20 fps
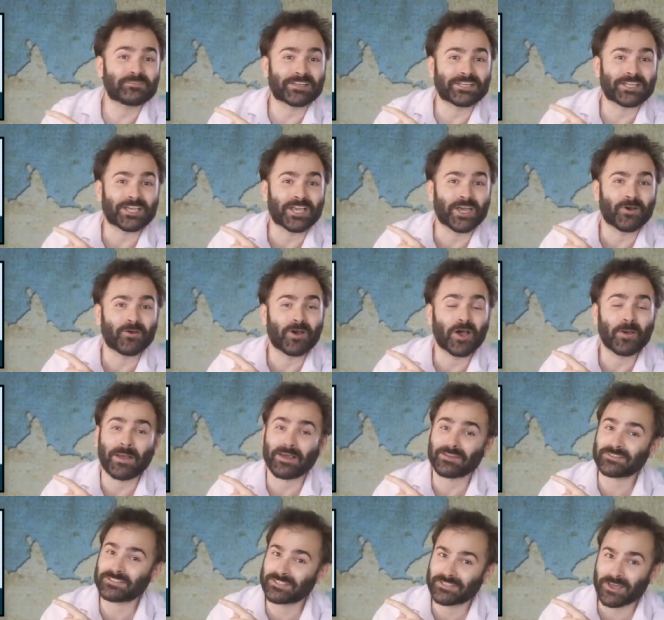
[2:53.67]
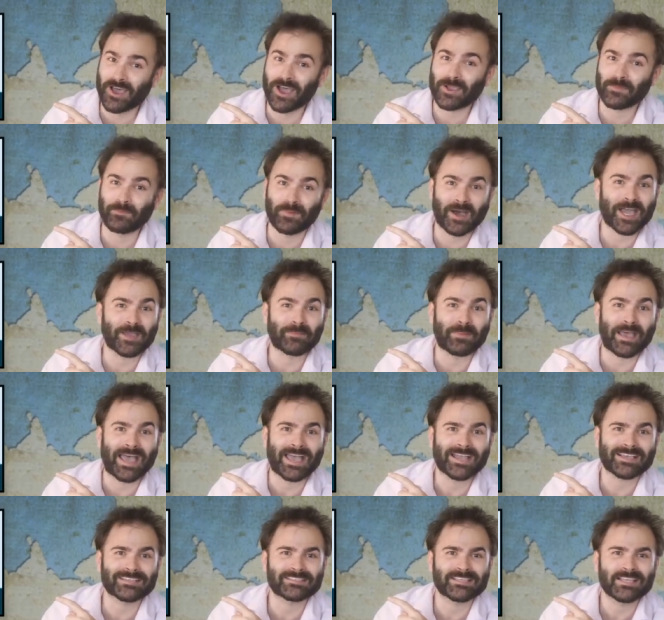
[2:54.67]
video about stock
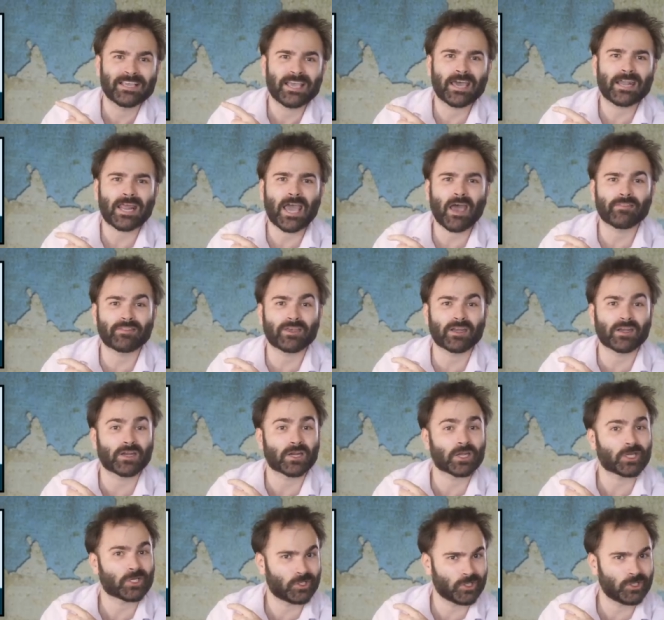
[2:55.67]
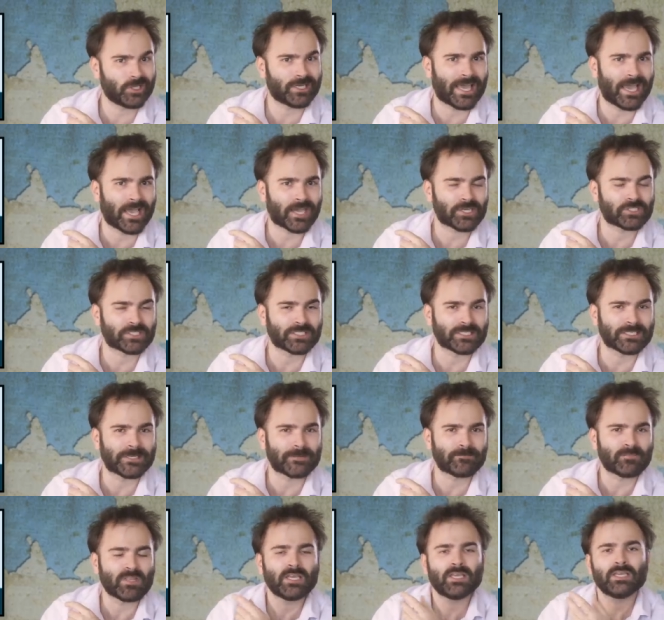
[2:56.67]
buybacks and how they're good,
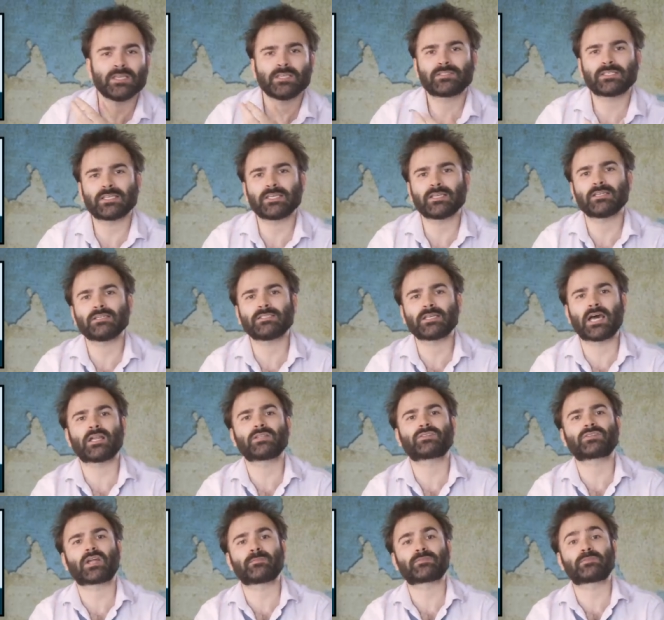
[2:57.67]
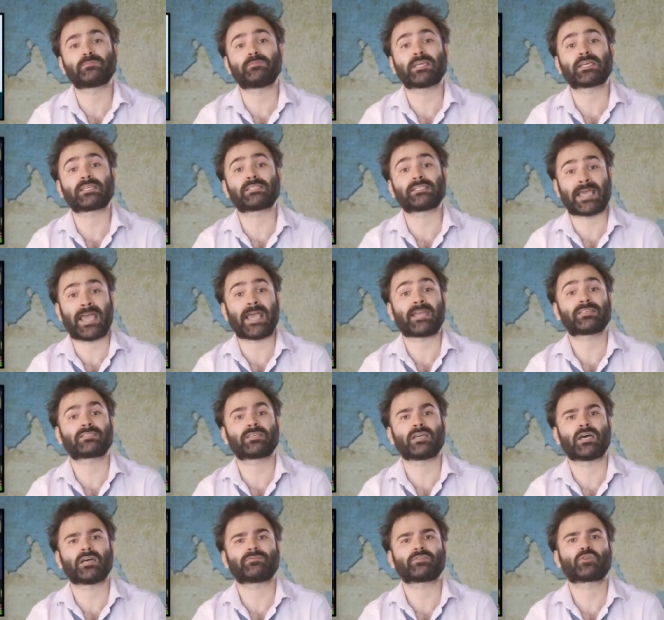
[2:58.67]
actually. You see, Donald Trump's big tax
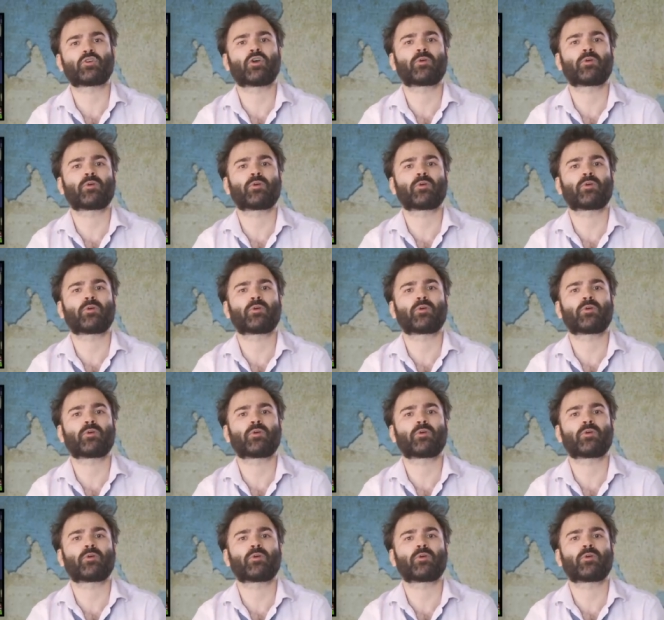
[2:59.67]
cut for